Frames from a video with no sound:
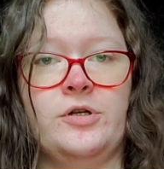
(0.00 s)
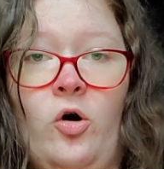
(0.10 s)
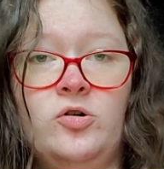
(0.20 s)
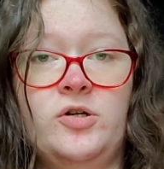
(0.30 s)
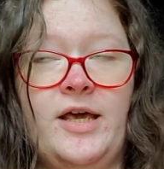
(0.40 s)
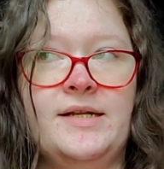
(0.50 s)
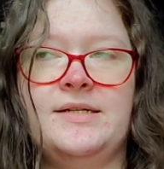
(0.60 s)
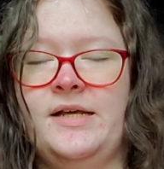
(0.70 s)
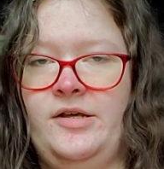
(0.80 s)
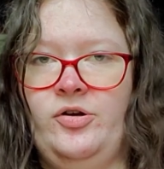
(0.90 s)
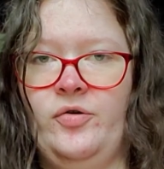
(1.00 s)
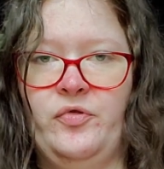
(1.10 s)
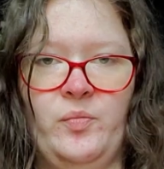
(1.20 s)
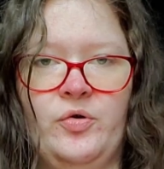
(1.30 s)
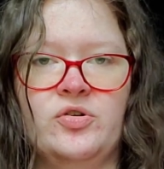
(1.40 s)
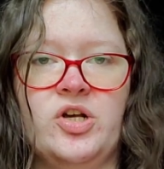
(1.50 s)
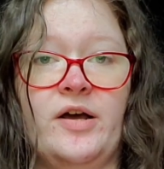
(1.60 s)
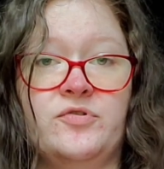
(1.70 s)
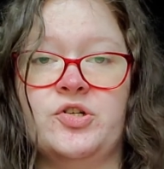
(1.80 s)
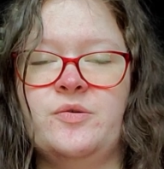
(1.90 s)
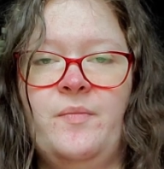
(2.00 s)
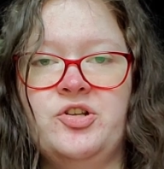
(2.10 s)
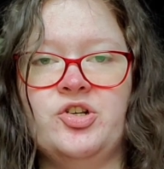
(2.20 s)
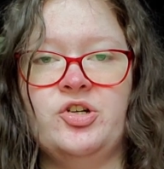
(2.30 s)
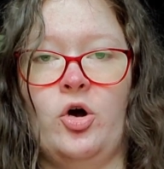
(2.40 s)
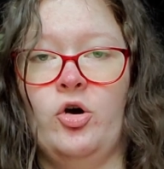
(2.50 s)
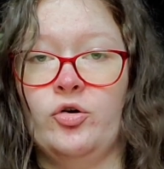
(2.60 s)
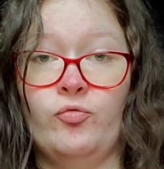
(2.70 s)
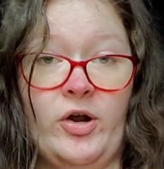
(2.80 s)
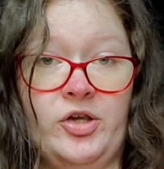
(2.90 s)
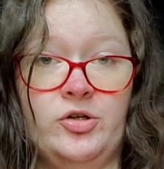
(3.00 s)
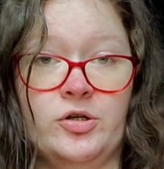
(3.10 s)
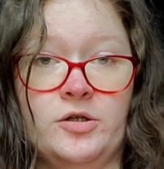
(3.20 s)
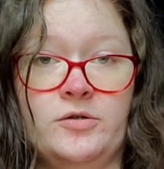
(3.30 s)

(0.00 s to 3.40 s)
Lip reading: All 18 of the moons I've just mentioned are regular.